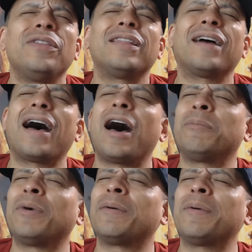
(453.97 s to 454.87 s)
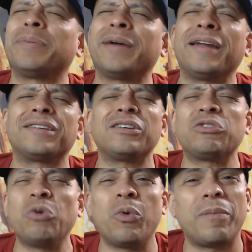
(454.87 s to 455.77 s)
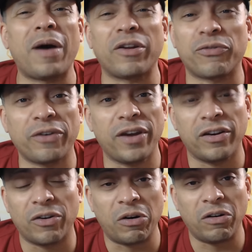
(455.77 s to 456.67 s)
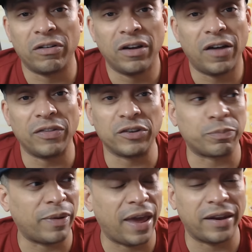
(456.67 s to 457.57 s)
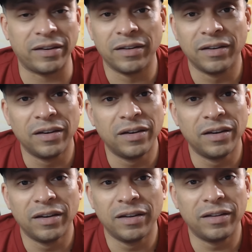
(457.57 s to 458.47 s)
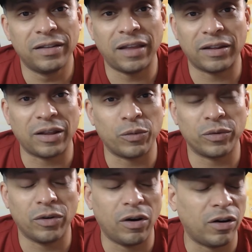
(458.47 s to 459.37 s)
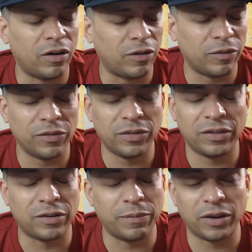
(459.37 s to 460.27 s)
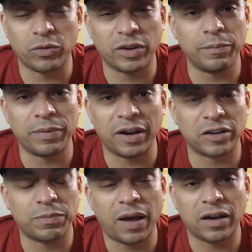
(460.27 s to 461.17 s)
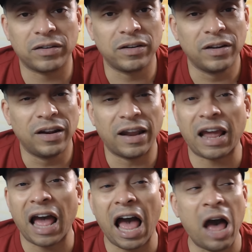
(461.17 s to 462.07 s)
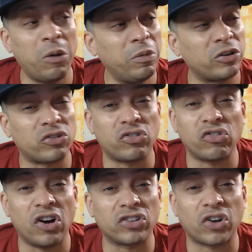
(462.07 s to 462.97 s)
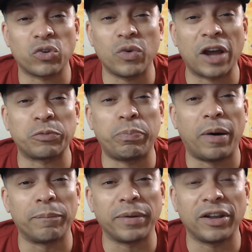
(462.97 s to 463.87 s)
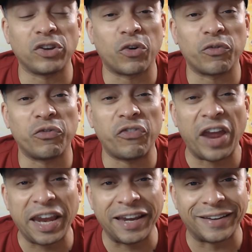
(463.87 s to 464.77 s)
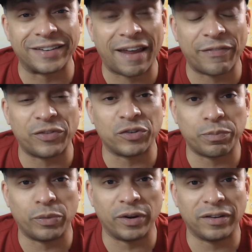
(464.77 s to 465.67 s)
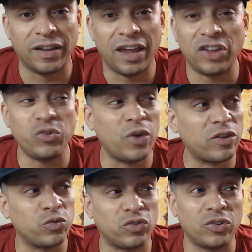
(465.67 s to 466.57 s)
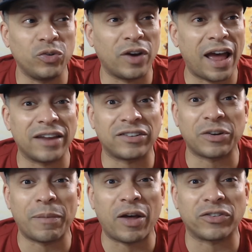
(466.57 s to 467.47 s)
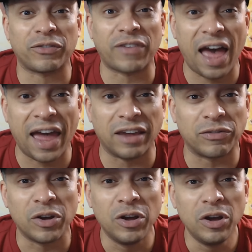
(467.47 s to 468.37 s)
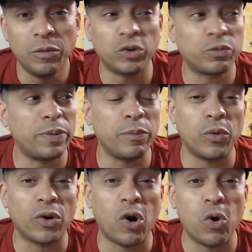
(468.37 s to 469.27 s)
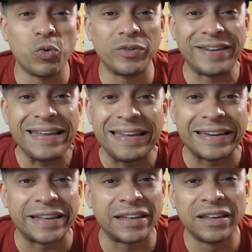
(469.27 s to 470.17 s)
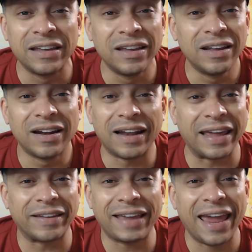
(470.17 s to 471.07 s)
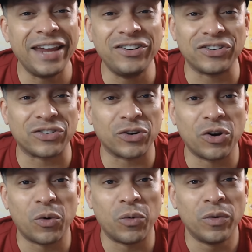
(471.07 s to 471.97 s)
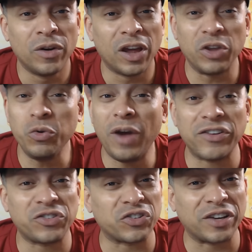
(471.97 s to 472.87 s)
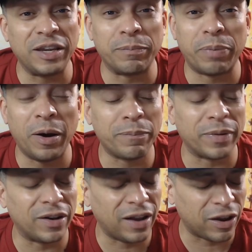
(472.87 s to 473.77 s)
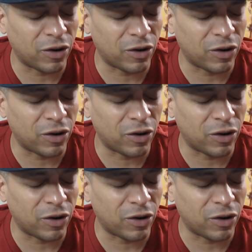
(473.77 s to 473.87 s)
I'm gonna be honest, there's no amount of fentanyl on this planet that would, oh, to make you keep an Xbox. Like, how much drugs are you guys pumping in your veins at this point? And you still guys somehow survive. Most people would have OD'd like ages ago. And you guys just keep pumping. Like,